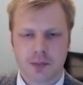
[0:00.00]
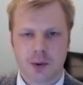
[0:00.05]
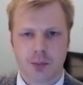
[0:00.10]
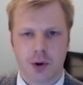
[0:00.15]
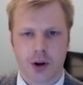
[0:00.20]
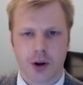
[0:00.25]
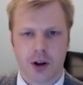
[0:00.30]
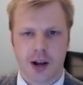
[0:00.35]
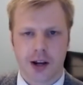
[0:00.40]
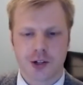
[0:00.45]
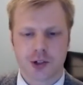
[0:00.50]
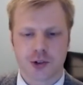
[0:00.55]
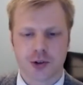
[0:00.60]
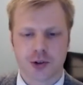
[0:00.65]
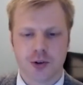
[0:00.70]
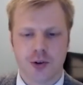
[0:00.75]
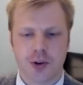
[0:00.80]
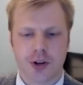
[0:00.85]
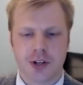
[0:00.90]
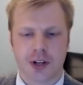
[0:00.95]
but a
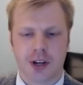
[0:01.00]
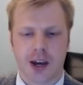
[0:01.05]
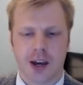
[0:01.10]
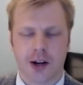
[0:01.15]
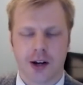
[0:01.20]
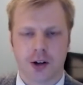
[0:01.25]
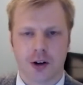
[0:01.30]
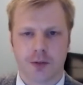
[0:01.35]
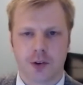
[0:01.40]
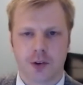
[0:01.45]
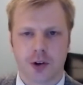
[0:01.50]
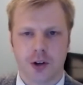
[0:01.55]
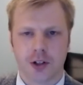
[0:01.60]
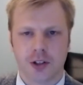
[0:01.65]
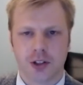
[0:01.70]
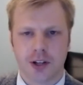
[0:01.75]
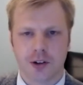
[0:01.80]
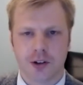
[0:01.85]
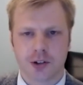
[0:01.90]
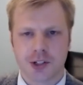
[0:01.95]
true indicator of good
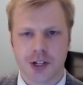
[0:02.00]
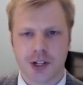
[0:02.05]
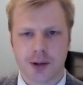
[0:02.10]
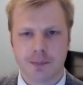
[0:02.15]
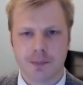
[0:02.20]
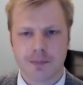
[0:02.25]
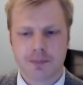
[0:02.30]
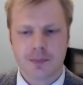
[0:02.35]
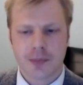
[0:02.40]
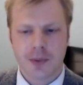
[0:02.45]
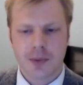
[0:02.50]
leadership